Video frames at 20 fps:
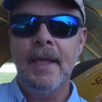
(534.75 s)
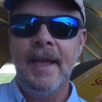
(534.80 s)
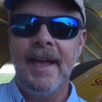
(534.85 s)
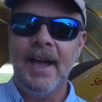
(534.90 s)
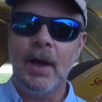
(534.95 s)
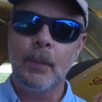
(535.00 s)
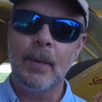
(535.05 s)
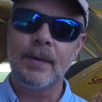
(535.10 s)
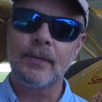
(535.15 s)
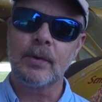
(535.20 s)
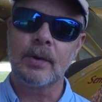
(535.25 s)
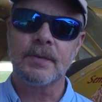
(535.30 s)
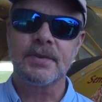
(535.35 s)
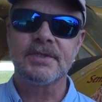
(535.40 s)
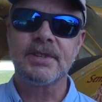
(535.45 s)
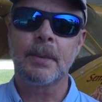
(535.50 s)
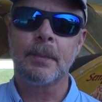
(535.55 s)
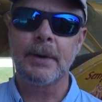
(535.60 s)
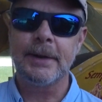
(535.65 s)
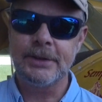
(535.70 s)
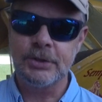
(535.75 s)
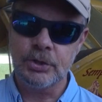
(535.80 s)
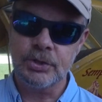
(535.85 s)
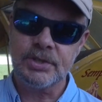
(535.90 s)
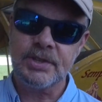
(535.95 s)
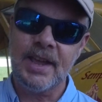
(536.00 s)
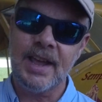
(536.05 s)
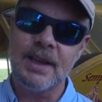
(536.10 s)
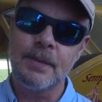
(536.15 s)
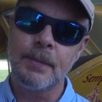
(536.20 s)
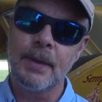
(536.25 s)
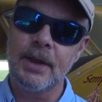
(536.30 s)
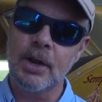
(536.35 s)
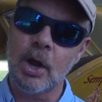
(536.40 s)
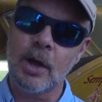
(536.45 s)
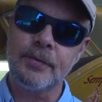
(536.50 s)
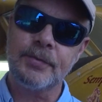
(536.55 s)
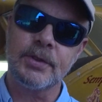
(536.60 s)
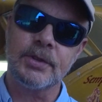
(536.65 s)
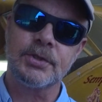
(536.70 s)
However, if somebody just came in
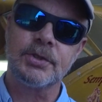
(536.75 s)
off the